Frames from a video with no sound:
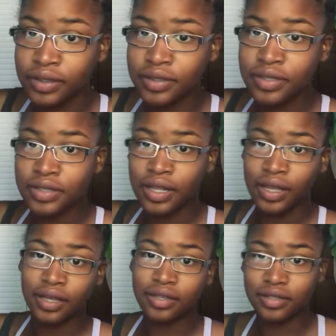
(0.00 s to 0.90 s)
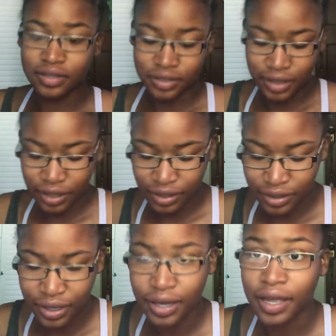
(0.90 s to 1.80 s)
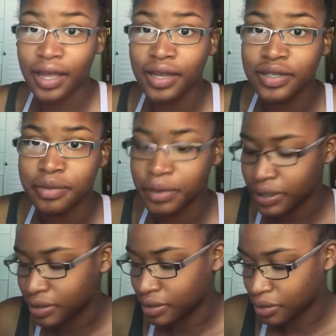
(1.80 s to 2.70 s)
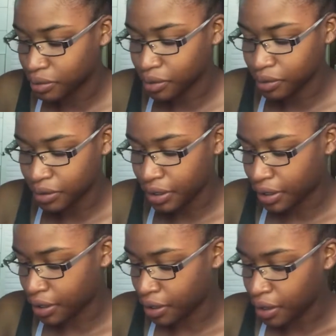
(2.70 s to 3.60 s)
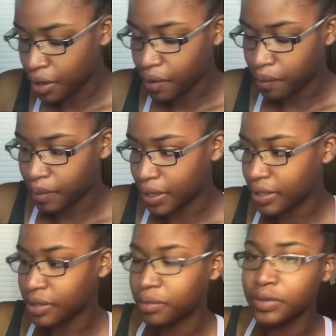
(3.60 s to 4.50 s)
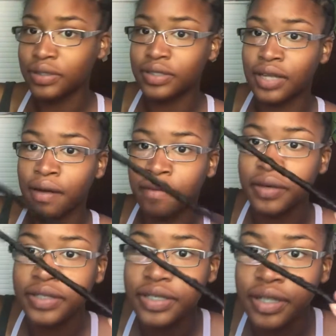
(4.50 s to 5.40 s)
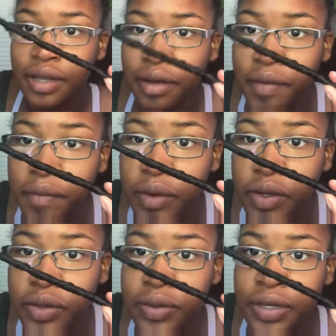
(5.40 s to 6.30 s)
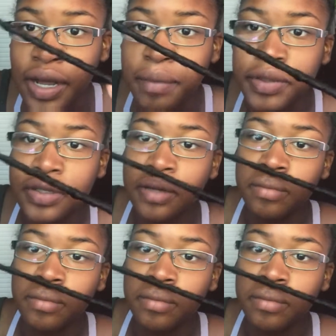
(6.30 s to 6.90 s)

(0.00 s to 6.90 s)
this is like the second day I had these braids and no crochet here. What I did was I rinsed them using apple